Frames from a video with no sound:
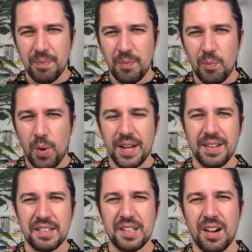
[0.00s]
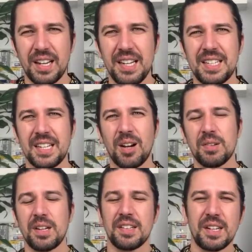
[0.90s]
when they started leaking
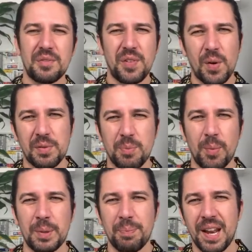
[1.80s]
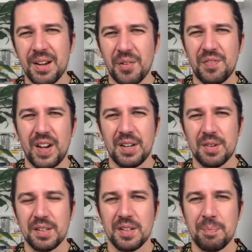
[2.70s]
goals, I'd have said Forest were probably playoff
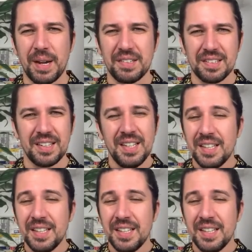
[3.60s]
favourites on the basis